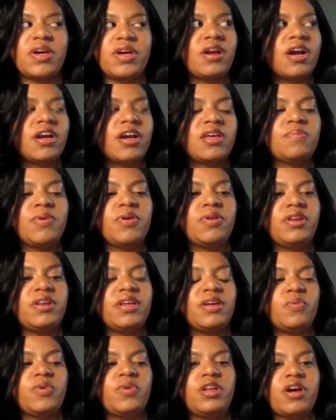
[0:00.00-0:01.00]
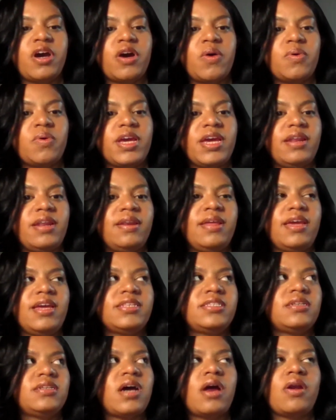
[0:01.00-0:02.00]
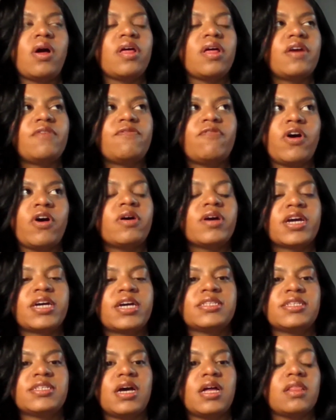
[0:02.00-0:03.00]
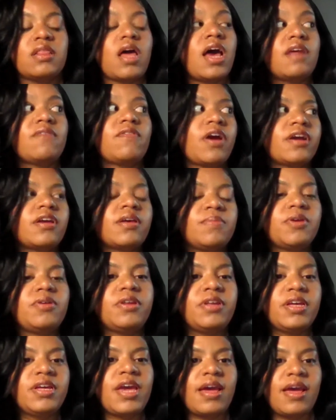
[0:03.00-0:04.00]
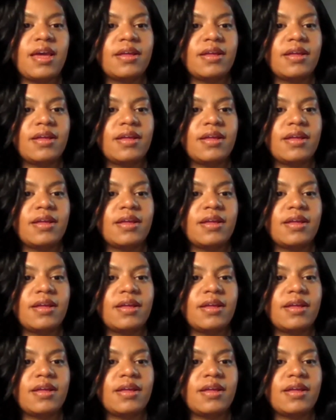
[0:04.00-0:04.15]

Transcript: in our community we don't and it's not all our fault because a lot of our community